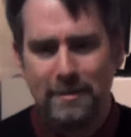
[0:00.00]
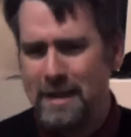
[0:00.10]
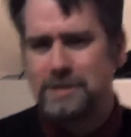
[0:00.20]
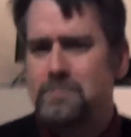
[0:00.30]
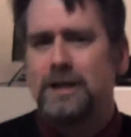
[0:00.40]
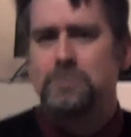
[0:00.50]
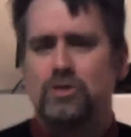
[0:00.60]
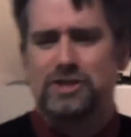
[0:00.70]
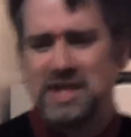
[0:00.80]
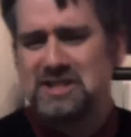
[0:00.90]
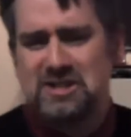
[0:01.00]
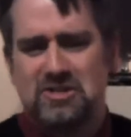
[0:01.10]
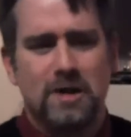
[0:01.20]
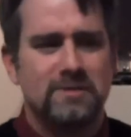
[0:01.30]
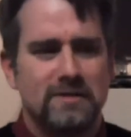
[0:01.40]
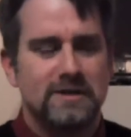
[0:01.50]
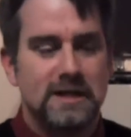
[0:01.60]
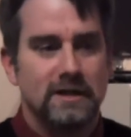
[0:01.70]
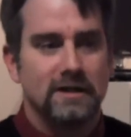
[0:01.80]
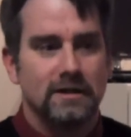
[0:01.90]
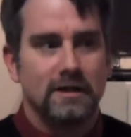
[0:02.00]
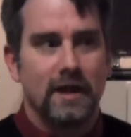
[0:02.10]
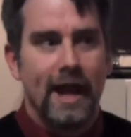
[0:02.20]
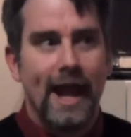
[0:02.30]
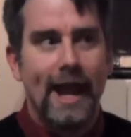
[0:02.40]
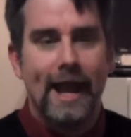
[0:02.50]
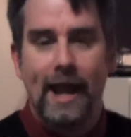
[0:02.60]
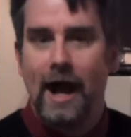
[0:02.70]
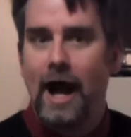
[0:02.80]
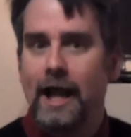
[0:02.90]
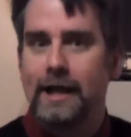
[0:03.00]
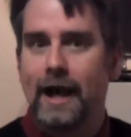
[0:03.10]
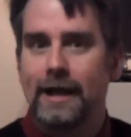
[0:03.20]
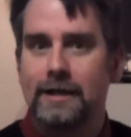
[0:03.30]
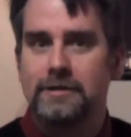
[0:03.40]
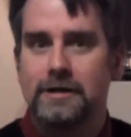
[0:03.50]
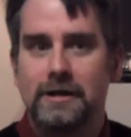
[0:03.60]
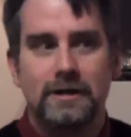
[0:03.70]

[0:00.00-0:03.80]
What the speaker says: It makes much more sense in terms of hey, I got it.